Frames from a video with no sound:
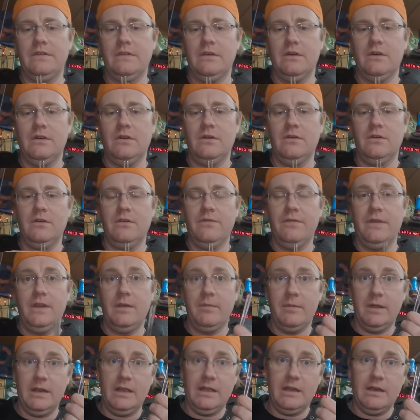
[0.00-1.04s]
So if
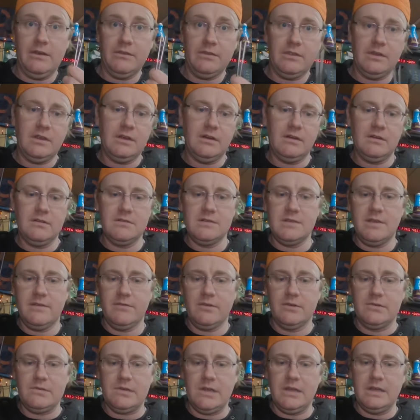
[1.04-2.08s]
anybody out there is
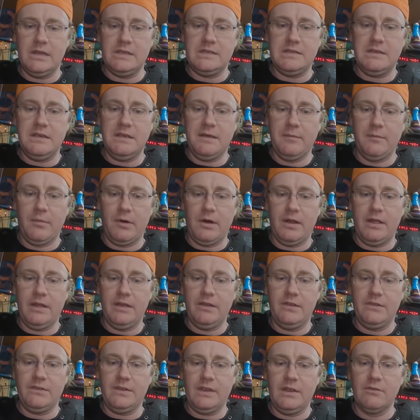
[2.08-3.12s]
ever trying to TIG
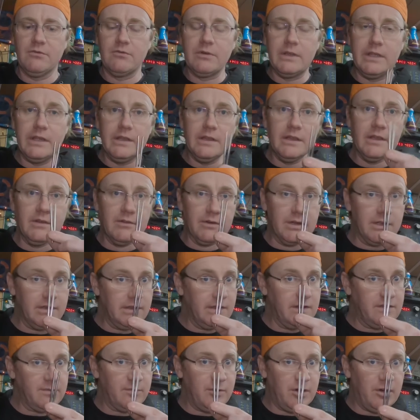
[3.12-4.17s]
braze a really,
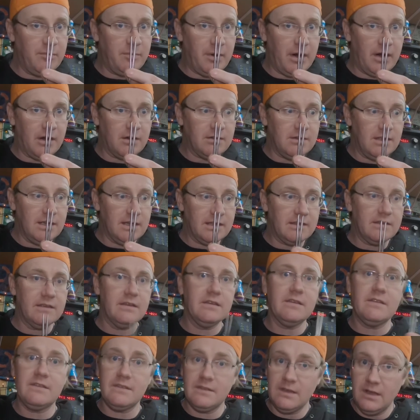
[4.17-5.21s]
really small part like
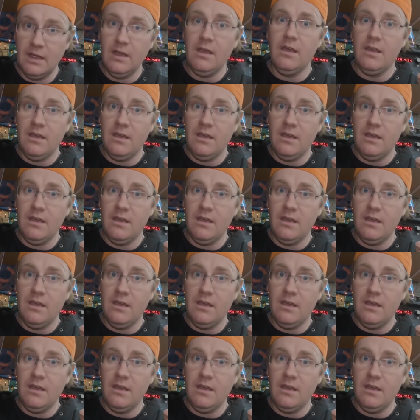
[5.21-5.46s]
this,